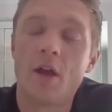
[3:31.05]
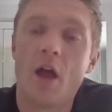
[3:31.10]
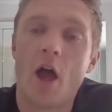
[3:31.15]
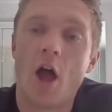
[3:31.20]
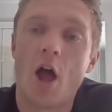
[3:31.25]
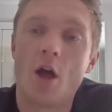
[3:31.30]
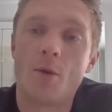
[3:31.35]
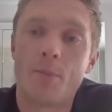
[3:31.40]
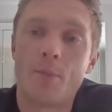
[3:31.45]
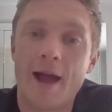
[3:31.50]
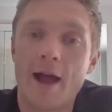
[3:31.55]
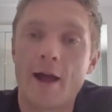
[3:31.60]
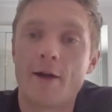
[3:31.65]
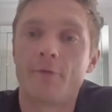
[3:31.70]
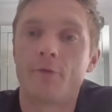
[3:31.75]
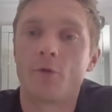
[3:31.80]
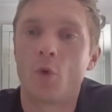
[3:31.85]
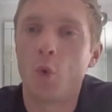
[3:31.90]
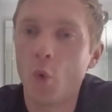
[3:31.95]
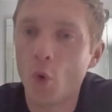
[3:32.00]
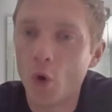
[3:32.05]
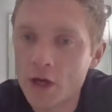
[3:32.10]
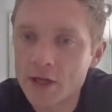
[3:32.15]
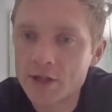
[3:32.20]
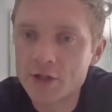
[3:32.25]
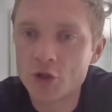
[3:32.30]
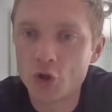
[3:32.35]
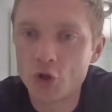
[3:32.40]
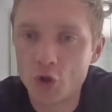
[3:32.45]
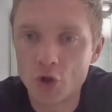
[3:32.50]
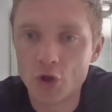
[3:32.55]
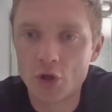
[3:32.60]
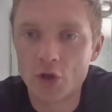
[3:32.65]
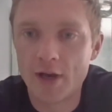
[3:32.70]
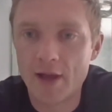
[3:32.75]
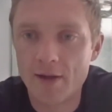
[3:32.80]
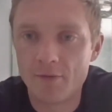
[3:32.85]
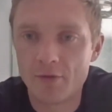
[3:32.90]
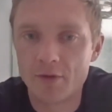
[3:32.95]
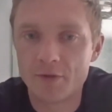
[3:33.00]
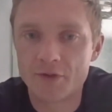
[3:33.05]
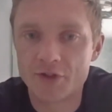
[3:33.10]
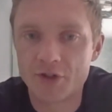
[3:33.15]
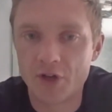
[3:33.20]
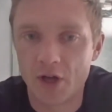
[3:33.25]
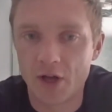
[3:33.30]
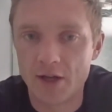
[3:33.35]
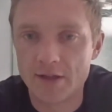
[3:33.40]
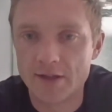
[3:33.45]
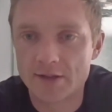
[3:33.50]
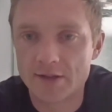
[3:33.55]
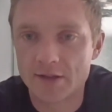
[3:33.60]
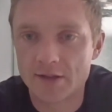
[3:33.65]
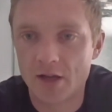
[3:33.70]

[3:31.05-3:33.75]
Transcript: have quite a good level of sight